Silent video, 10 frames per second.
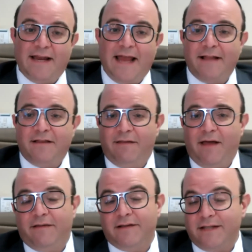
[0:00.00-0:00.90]
add to
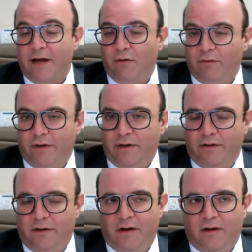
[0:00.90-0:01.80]
that, it's not
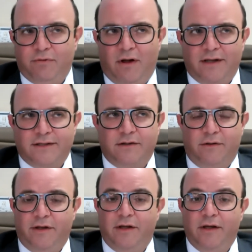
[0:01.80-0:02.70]
only applies to
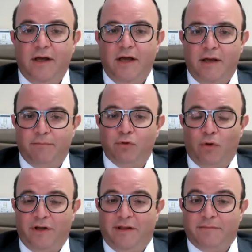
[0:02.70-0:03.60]
the
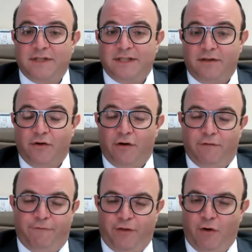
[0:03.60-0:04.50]
employee
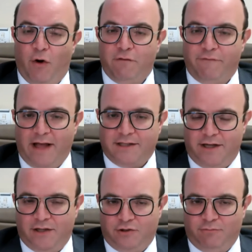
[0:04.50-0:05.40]
for their own
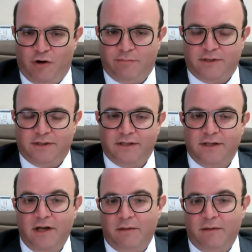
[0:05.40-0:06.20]
vaccination purposes,